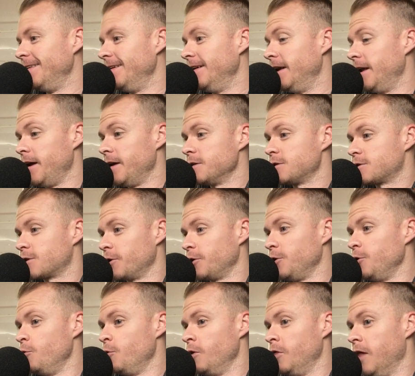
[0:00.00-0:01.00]
It is. So
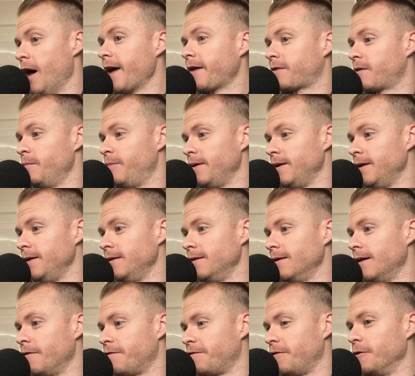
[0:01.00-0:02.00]
you would like to be
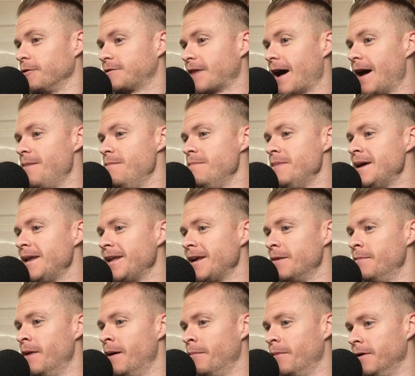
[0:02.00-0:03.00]
a full-time
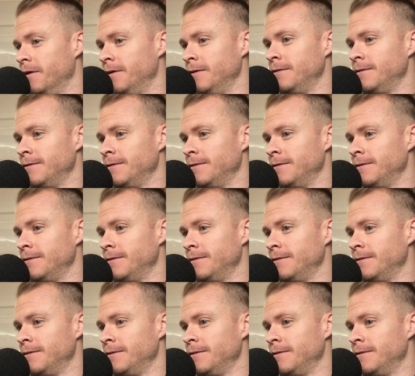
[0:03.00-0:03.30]
media member?